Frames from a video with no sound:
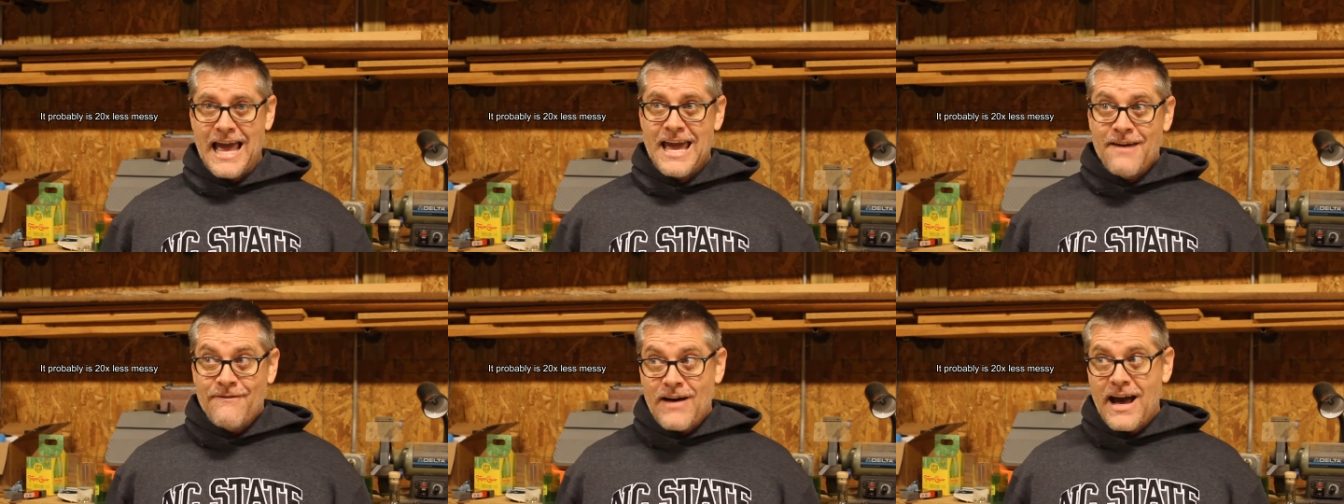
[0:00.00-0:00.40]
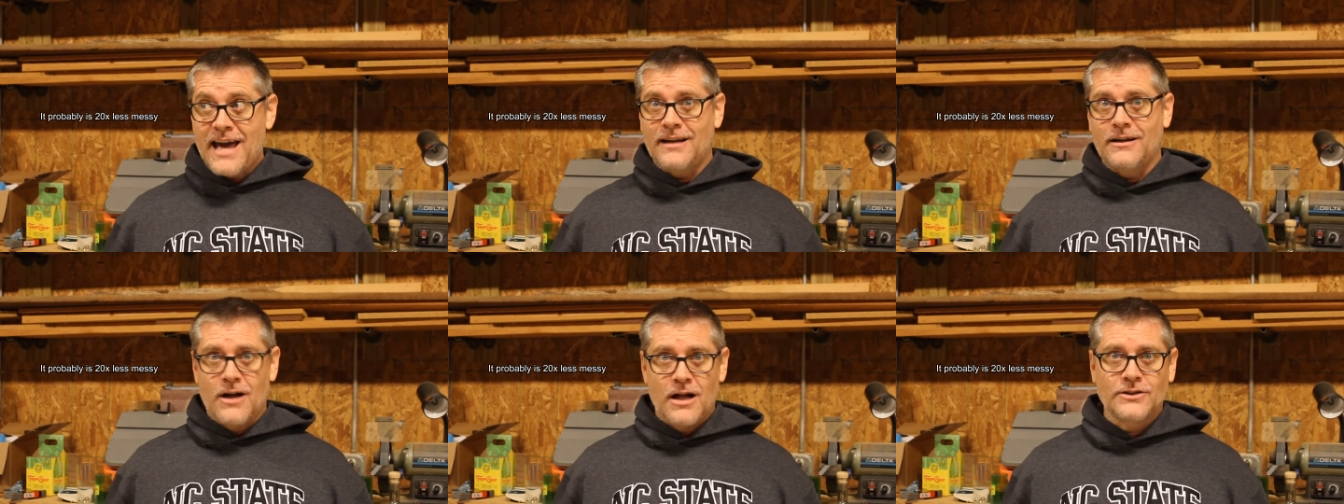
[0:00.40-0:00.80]
If I
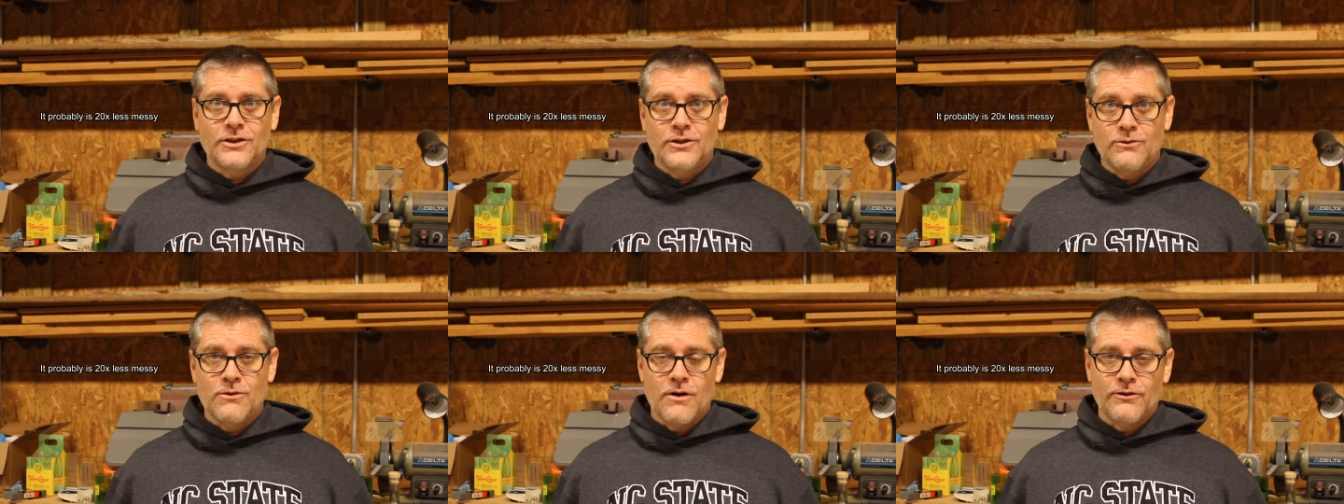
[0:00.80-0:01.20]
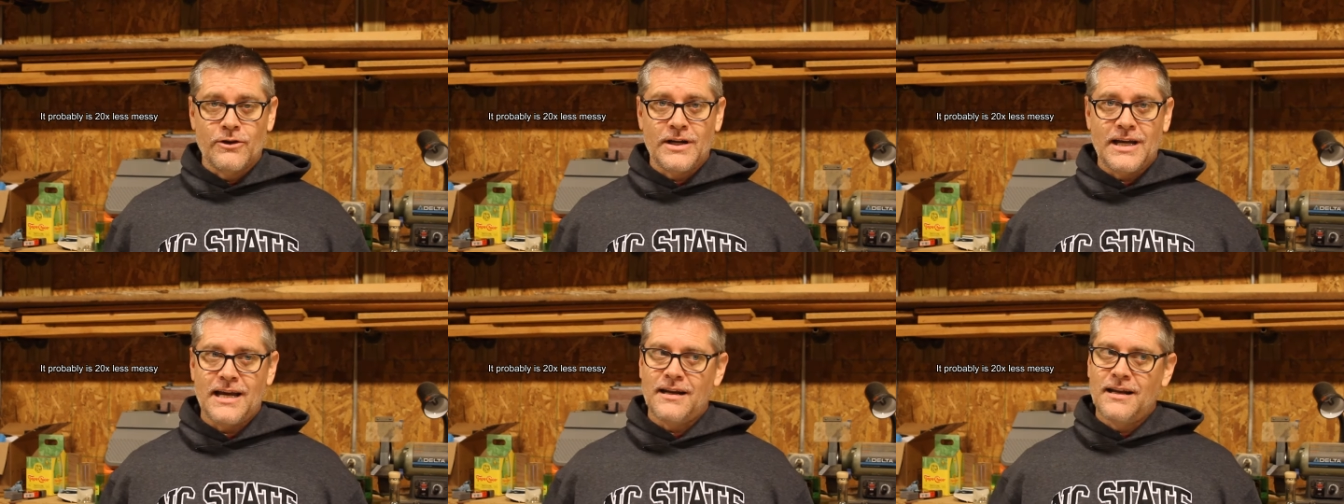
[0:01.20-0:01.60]
had it all to do
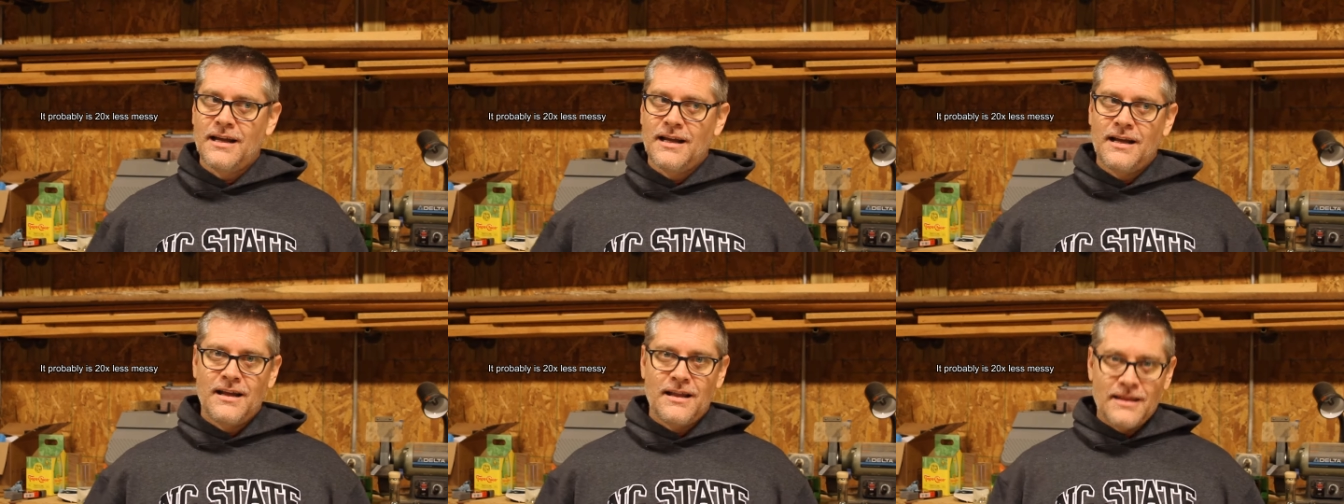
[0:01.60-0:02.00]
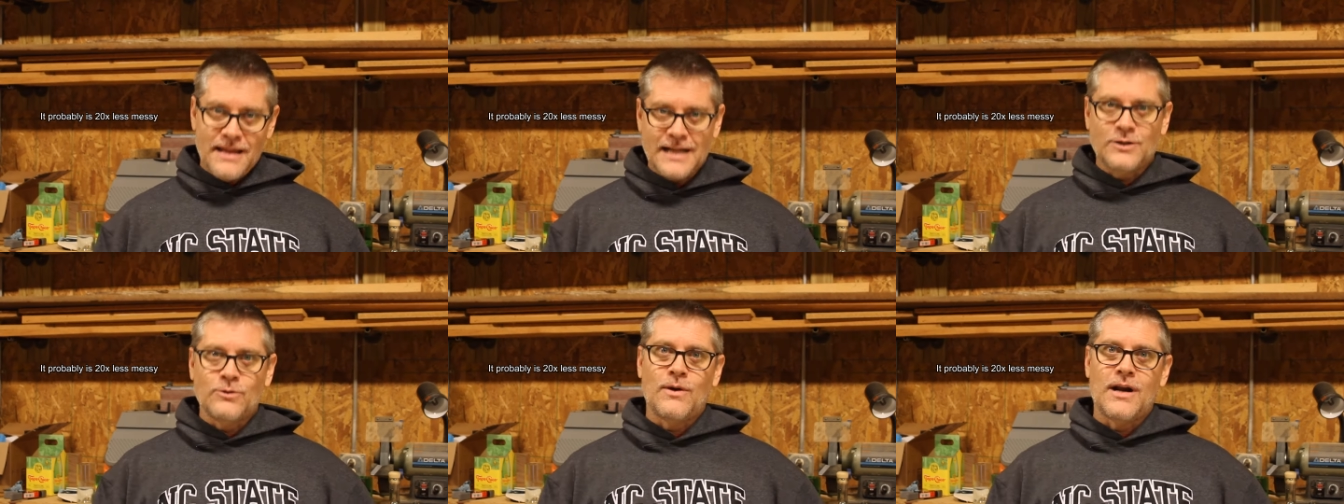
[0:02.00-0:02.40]
over again,
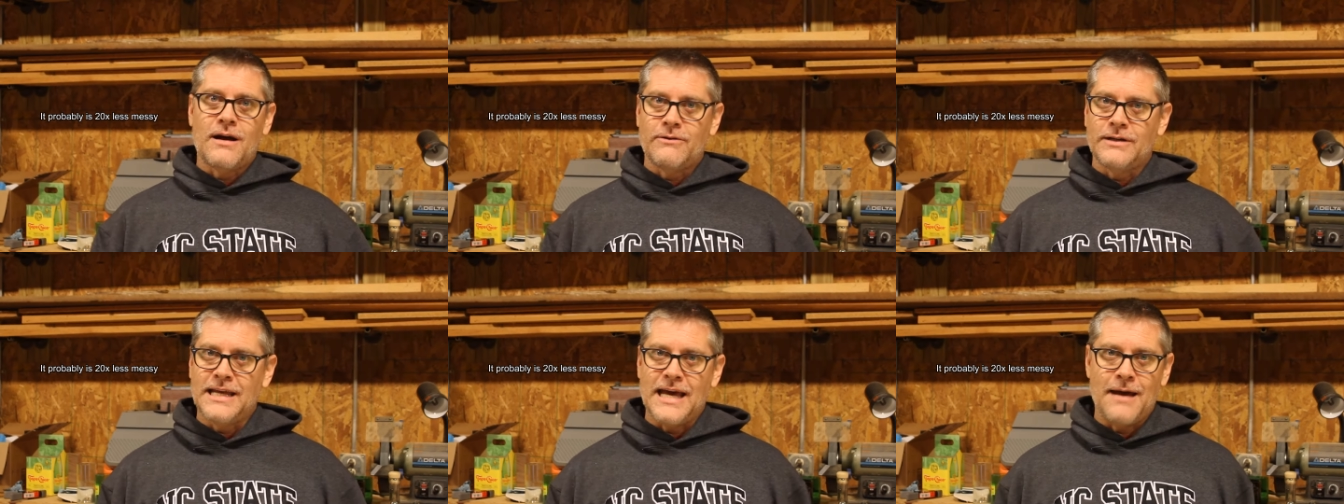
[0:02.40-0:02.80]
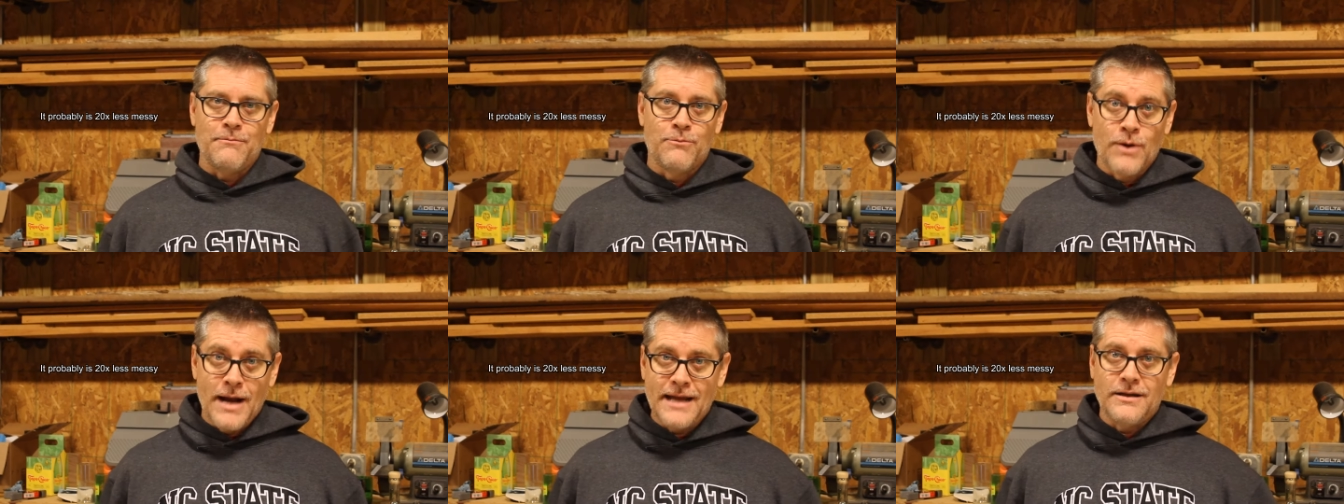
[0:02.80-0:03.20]
that's what I would
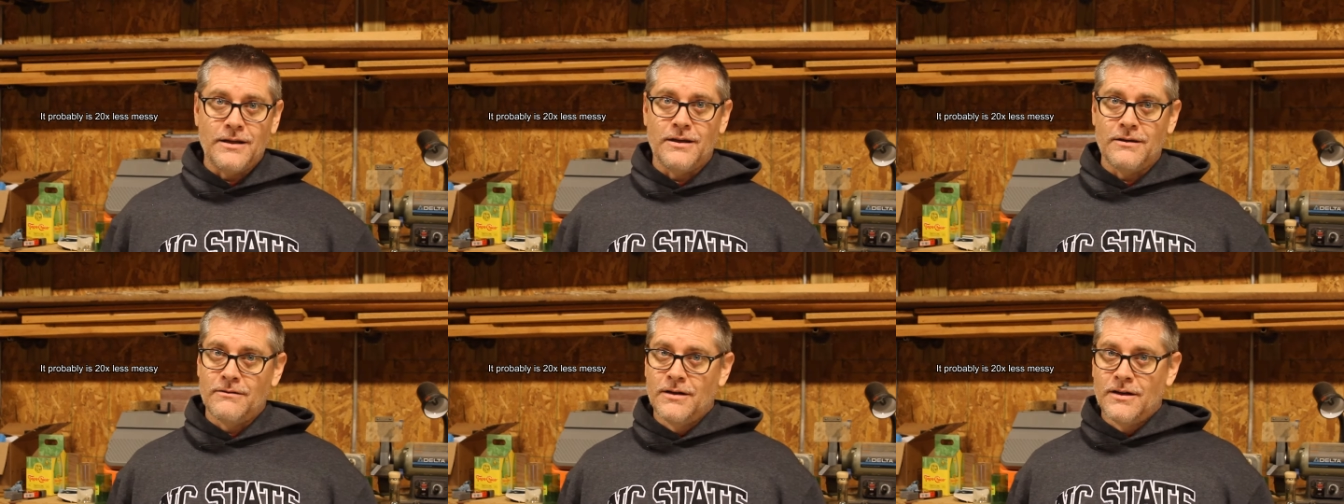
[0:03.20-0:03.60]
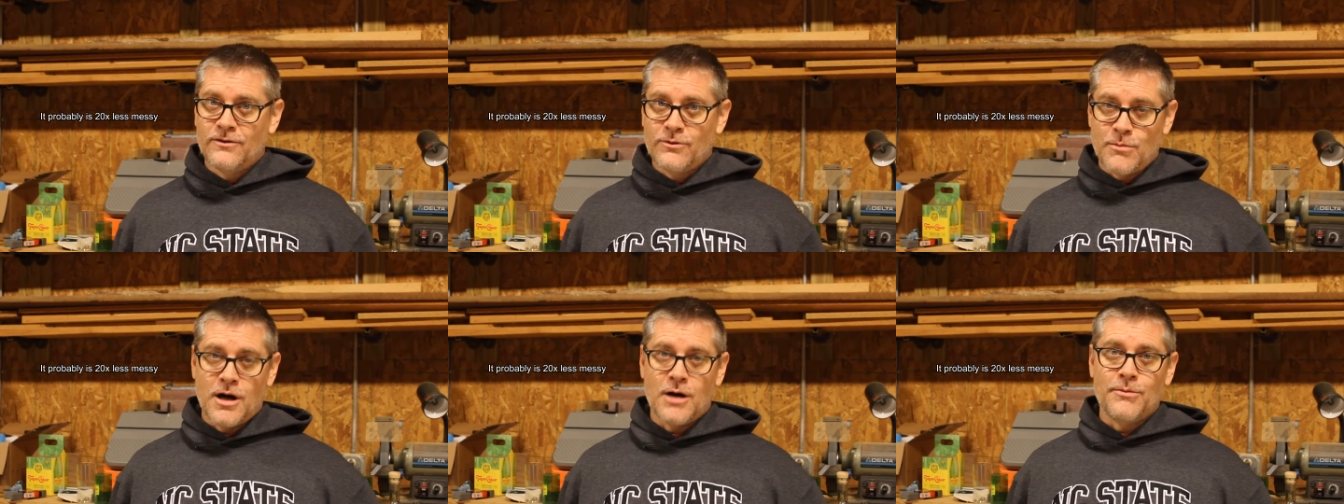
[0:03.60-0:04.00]
get, brand new
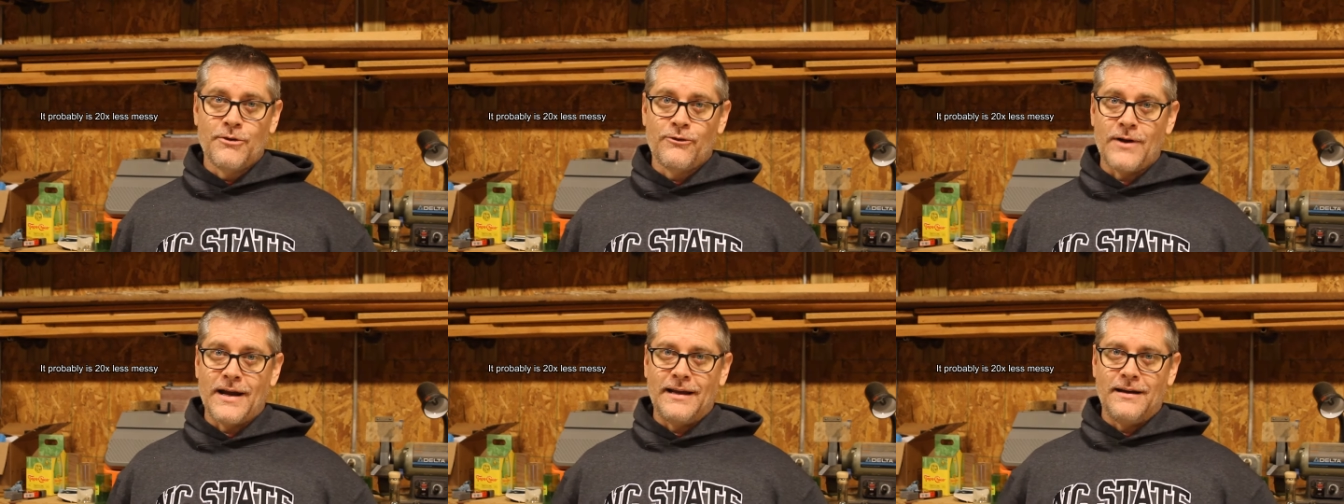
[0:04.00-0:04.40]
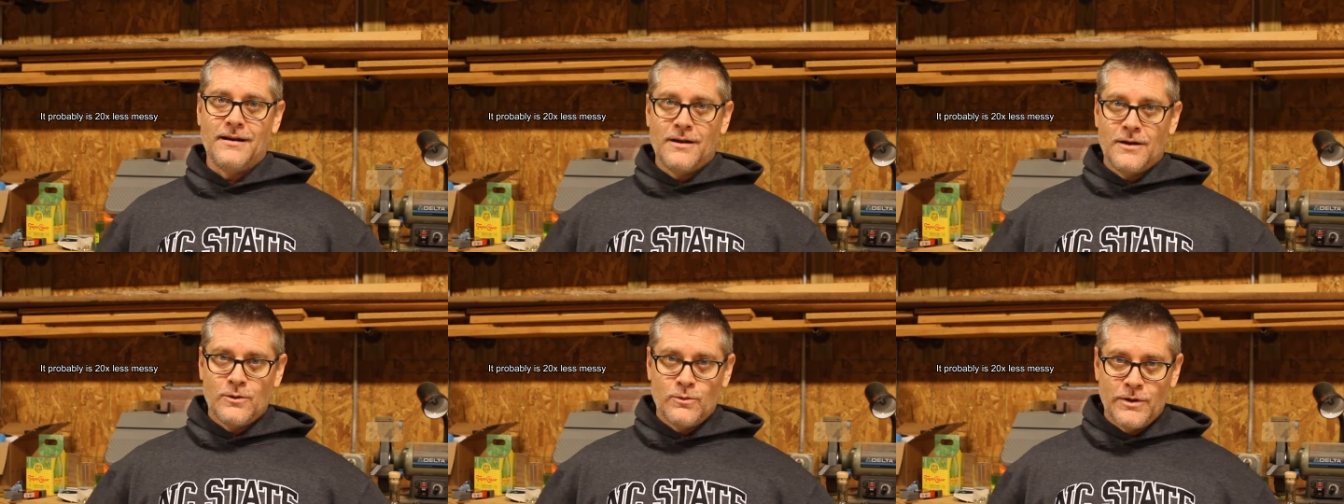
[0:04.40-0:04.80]
from Harbor Freight
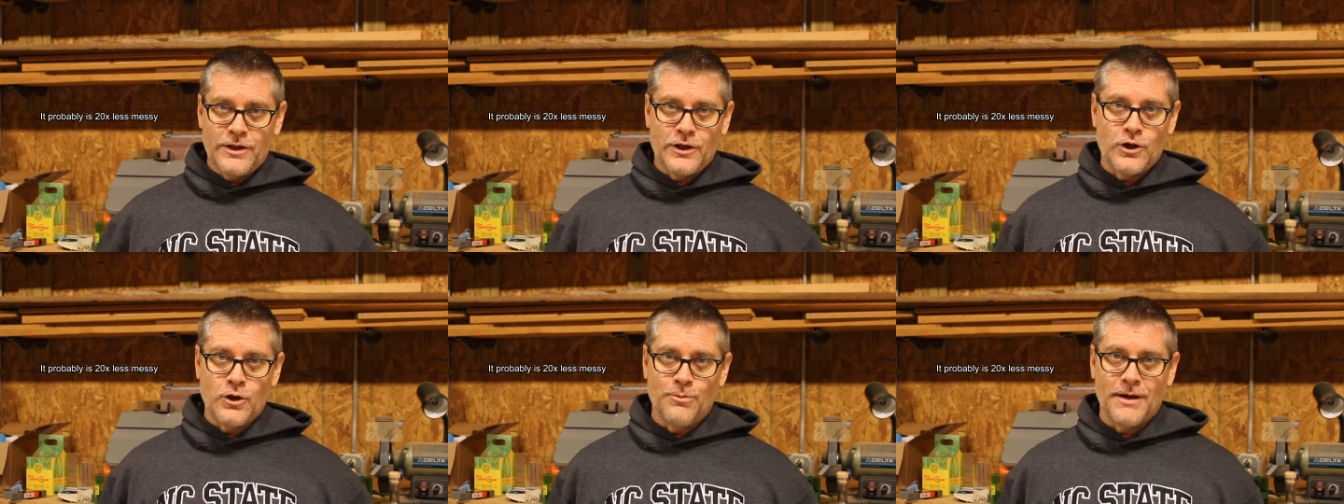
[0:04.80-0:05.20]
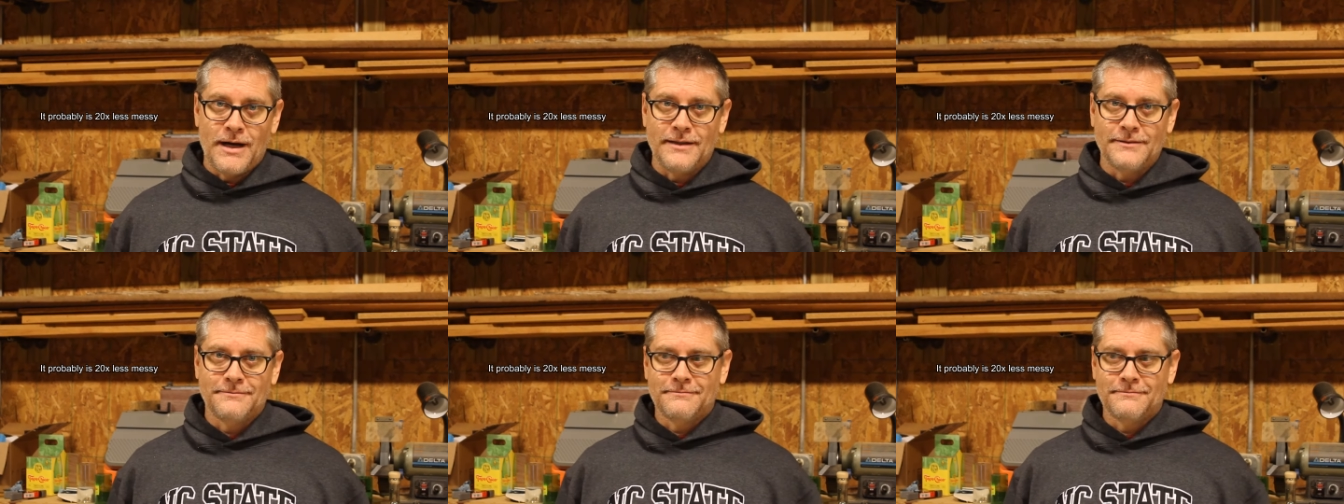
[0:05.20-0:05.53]
with a coupon.